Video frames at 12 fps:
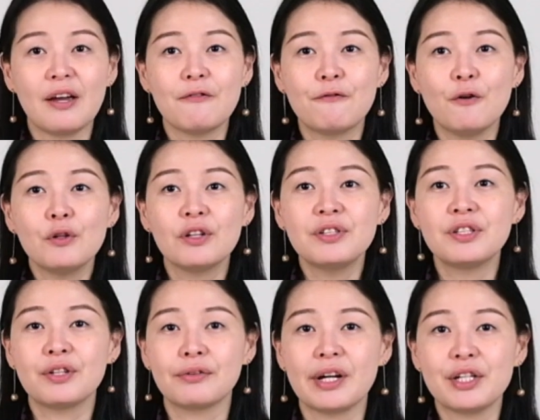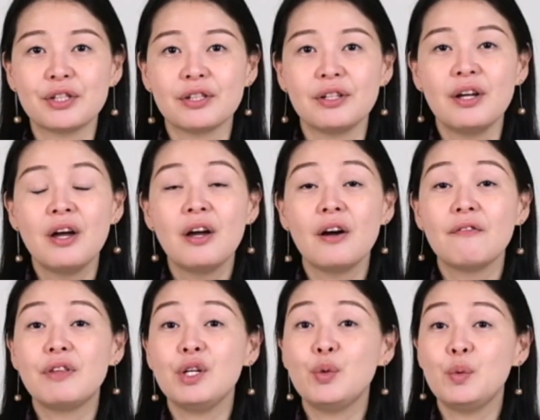a full consideration
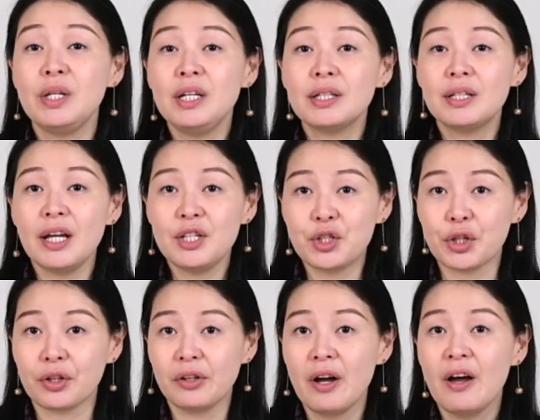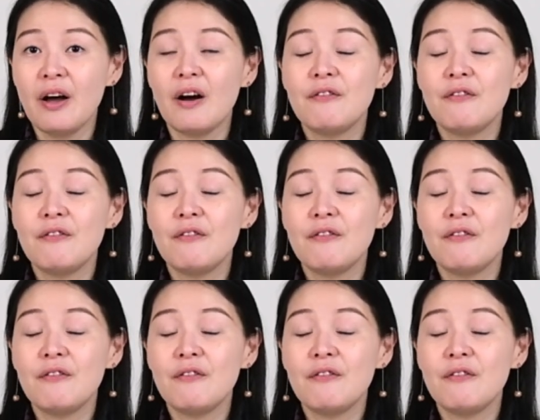of the unique nature